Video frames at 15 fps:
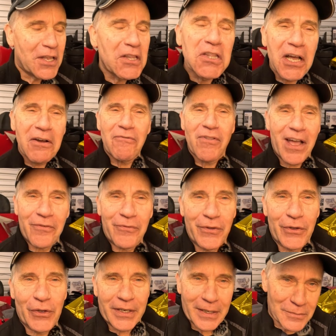I love that
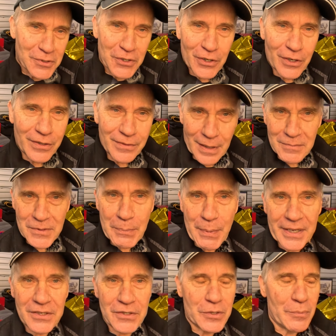feeling. I'm sure I'm
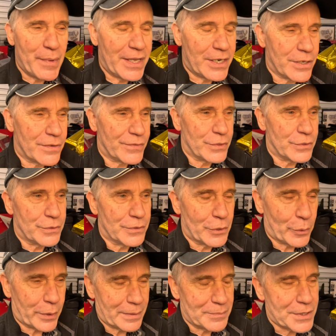speaking to many of you who
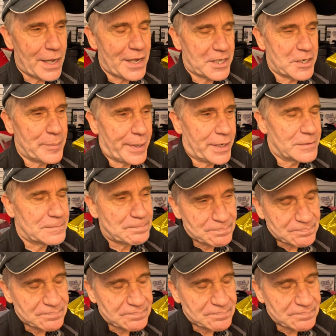know what I'm talking about.